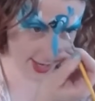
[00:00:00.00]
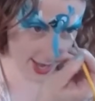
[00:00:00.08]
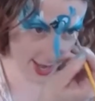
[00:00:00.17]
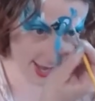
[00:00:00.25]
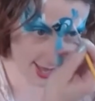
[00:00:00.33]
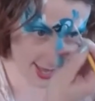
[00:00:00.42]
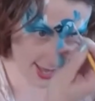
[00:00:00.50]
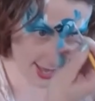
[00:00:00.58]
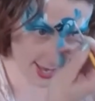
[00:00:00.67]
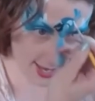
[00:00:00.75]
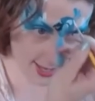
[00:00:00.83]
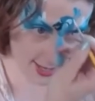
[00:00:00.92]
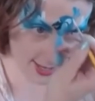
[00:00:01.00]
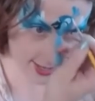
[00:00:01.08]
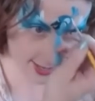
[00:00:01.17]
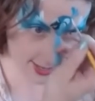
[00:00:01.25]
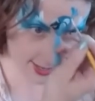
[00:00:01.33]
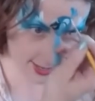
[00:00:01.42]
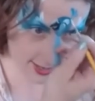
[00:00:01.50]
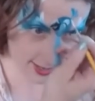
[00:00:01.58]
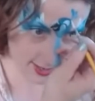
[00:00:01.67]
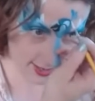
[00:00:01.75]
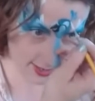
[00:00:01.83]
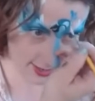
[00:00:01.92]
the eye,
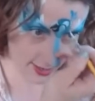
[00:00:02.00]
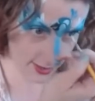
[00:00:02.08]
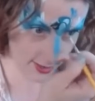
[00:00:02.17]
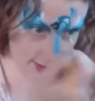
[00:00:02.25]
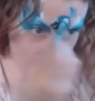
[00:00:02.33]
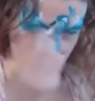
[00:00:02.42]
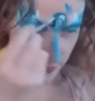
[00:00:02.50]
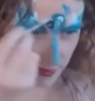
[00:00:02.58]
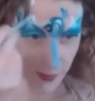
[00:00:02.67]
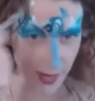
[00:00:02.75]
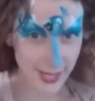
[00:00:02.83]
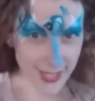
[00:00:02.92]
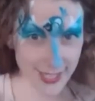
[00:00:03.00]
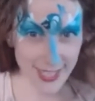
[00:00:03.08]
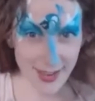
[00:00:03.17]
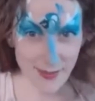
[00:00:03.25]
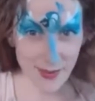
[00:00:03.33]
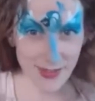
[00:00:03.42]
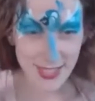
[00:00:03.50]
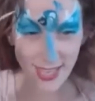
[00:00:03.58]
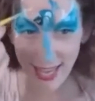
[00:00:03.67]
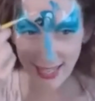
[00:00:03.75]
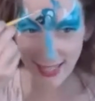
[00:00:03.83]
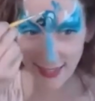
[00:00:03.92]
just a little bit right on top of his
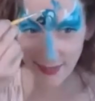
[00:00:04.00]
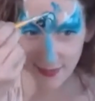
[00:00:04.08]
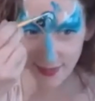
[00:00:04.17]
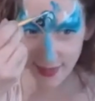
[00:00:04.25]
head.